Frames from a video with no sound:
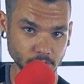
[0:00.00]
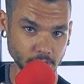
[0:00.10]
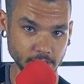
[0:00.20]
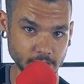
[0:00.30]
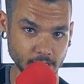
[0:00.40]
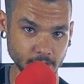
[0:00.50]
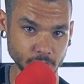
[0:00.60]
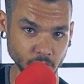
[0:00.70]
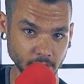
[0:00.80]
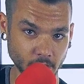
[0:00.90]
and then I'm
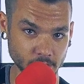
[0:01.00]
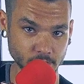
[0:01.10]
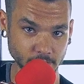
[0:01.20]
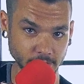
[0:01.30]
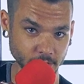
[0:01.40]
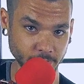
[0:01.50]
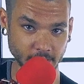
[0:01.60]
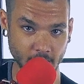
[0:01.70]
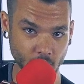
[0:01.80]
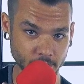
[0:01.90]
doing also a little bit
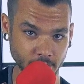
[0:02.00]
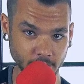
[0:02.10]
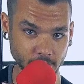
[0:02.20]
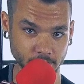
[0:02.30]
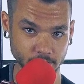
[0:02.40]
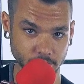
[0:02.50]
of out and in.